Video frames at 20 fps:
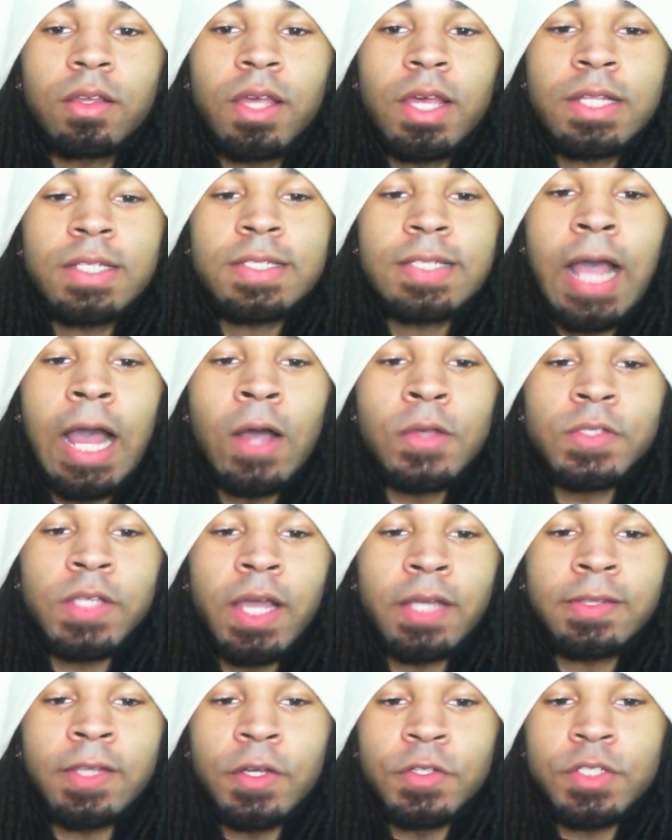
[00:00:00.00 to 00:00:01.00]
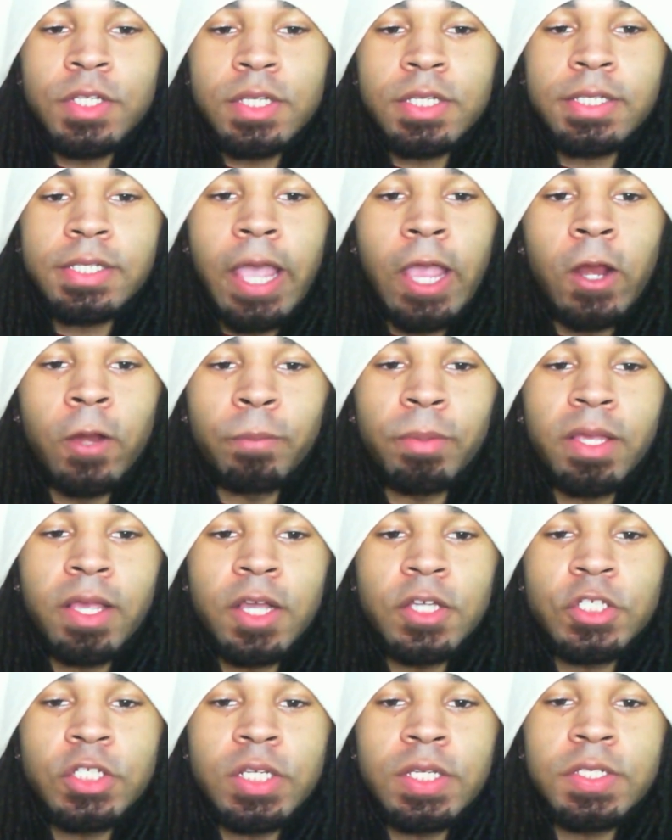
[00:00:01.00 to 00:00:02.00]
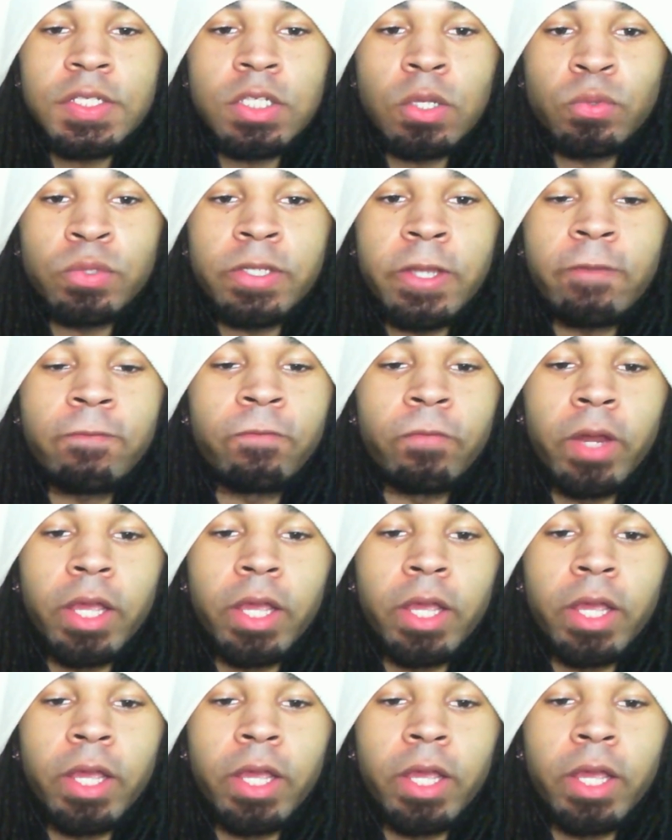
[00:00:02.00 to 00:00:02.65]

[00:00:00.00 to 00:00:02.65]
It sounds like they're just scared because she's so different.